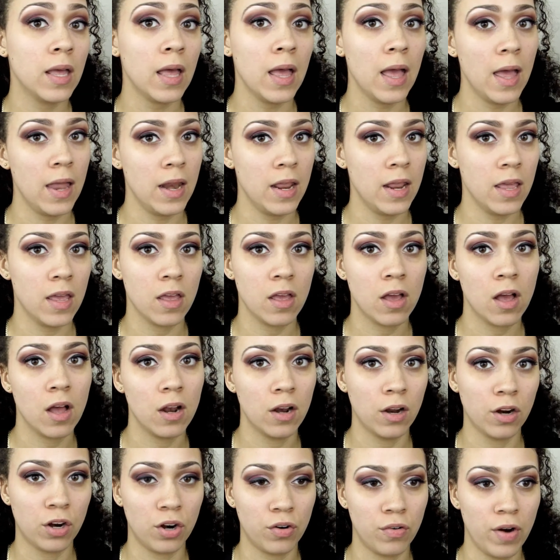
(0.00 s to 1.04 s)
any
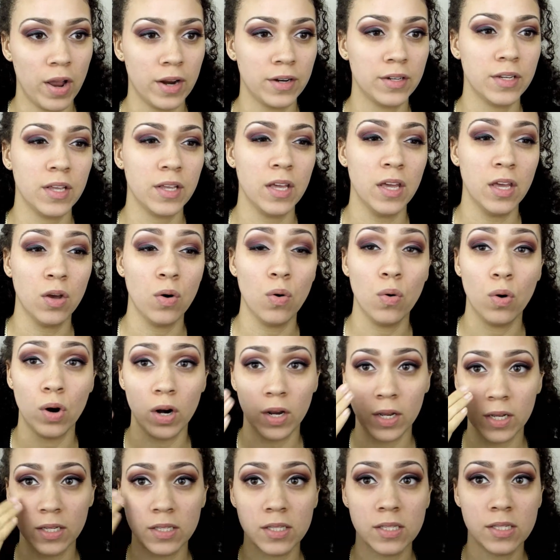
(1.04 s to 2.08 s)
color correcting
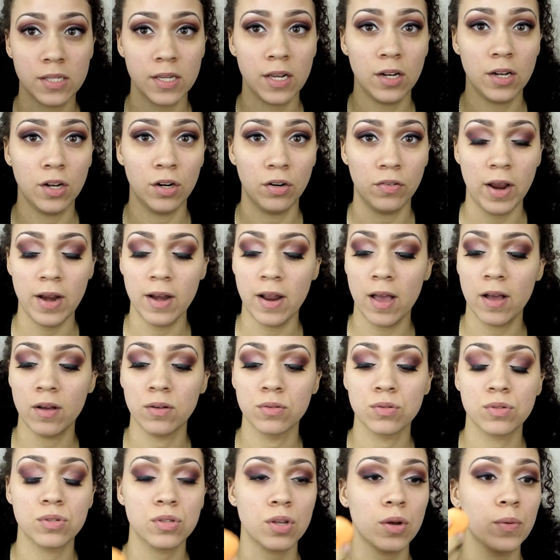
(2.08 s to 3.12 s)
or concealer right now.
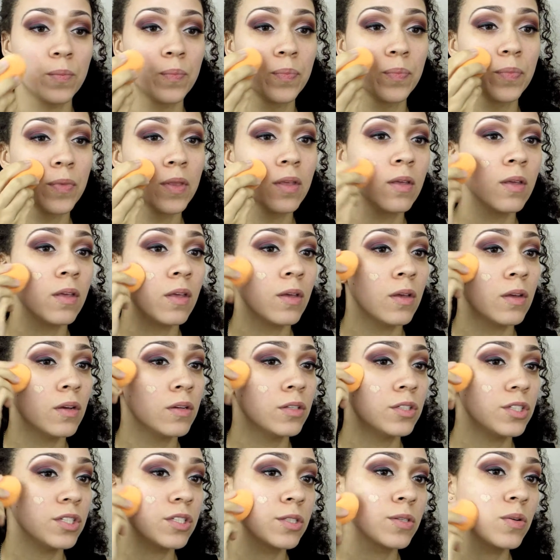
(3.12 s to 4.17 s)
So
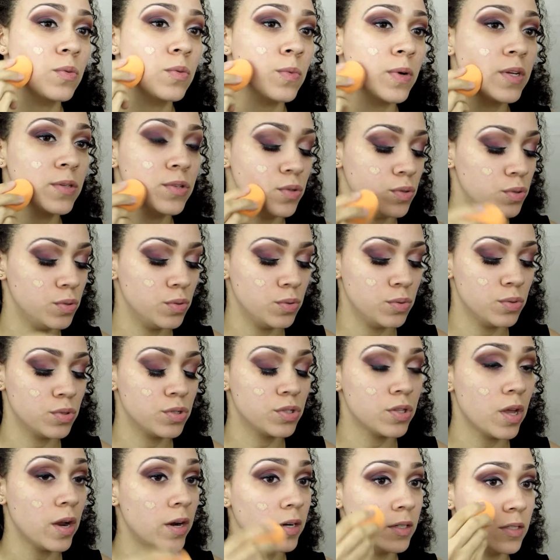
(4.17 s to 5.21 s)
just going to
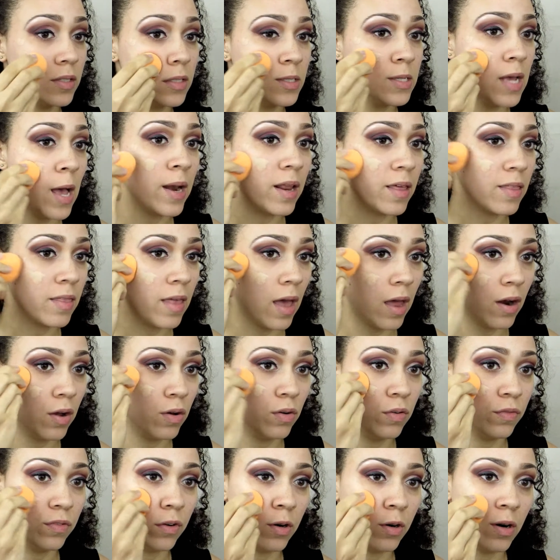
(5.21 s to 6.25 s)
start dotting that
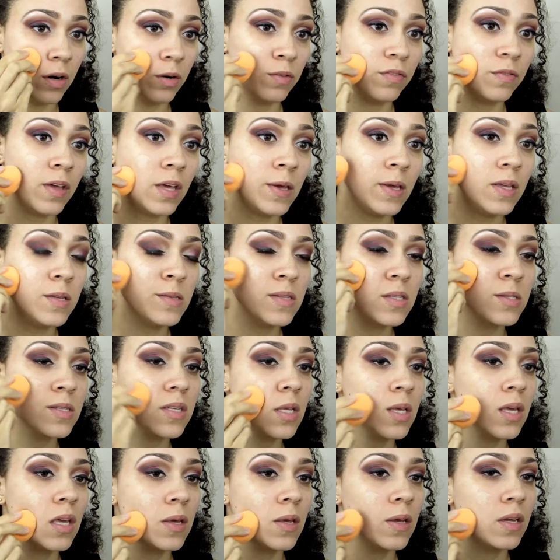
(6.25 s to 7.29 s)
over our face
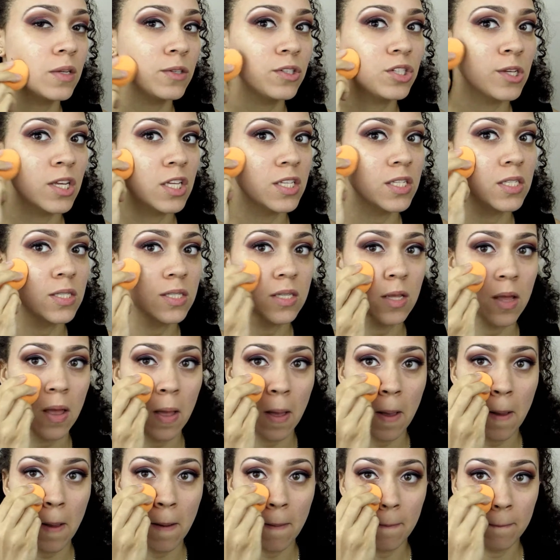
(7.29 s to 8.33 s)
and just
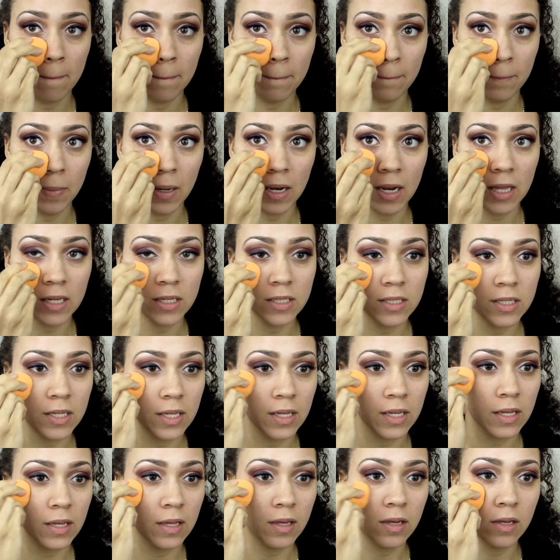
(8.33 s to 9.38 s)

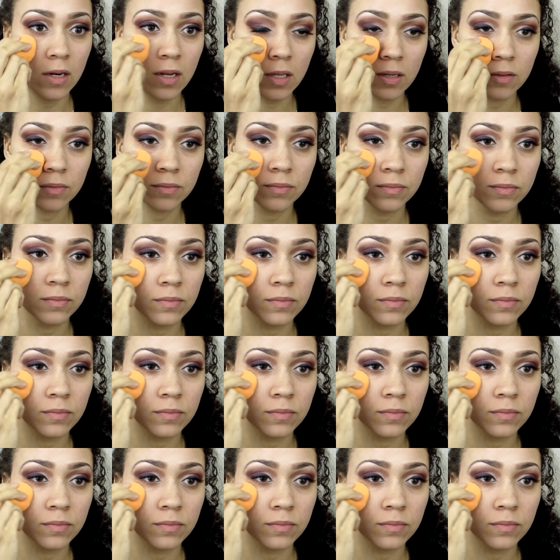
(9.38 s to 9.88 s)
blending it in.